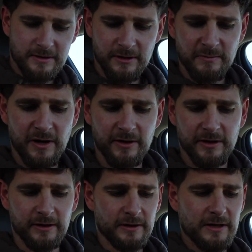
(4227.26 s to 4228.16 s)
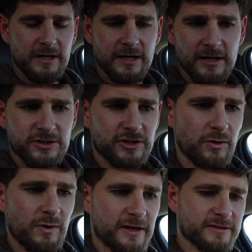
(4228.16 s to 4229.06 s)
America, it's
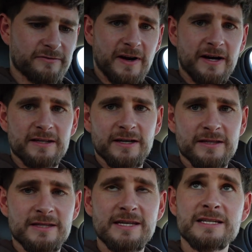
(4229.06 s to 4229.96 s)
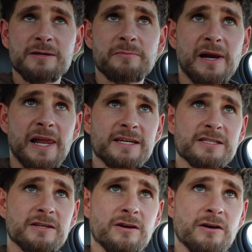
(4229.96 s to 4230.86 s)
so hard to find a decent place
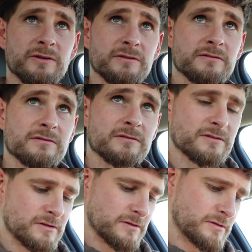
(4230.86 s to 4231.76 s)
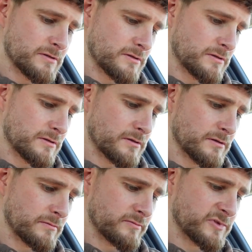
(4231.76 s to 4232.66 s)
to go and
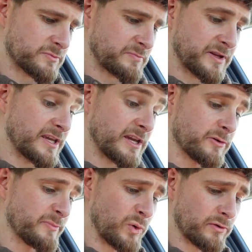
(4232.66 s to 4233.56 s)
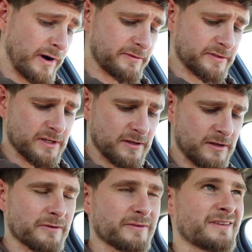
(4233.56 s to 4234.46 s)
just kick a ball around, you
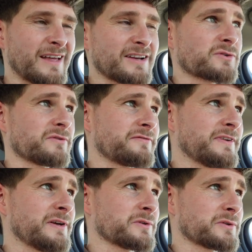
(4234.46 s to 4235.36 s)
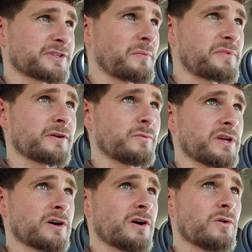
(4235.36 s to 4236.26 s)
know, an actual field or something with
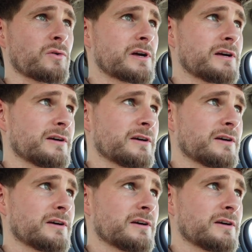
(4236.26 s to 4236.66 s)
a goal.